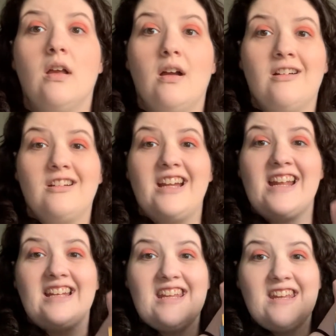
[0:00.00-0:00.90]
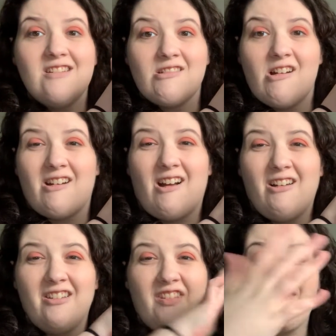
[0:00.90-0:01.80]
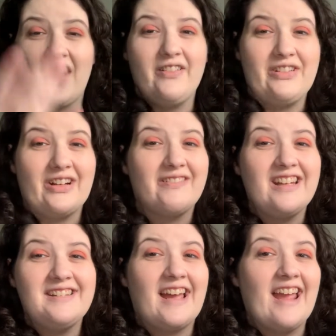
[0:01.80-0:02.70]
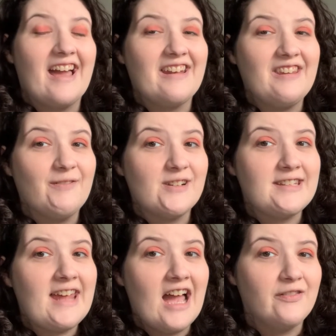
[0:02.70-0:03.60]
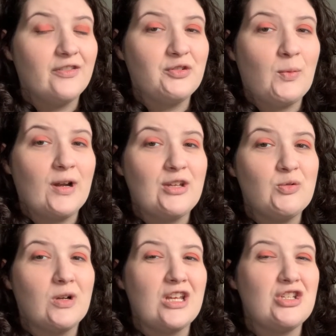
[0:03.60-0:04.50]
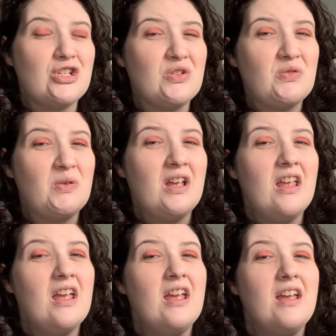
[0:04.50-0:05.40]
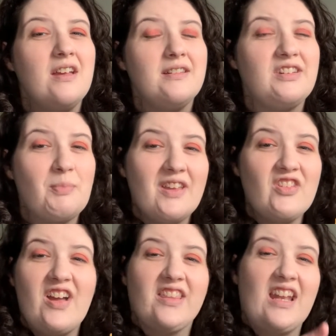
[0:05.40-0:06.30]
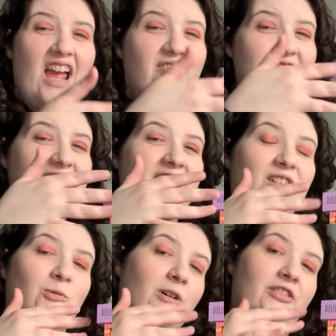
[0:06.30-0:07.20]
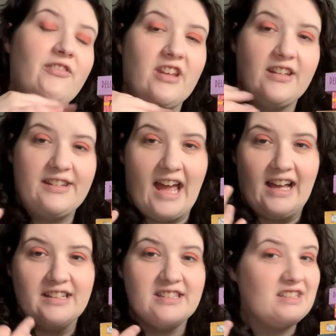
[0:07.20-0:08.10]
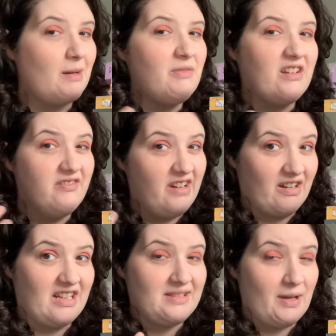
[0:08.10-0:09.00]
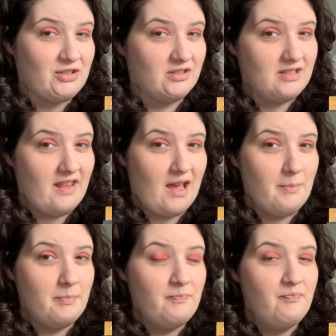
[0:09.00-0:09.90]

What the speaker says: All right, and here are all of the 5-star reads I had in the first half of 2022, despite the fact that every single one of these has something very special to them.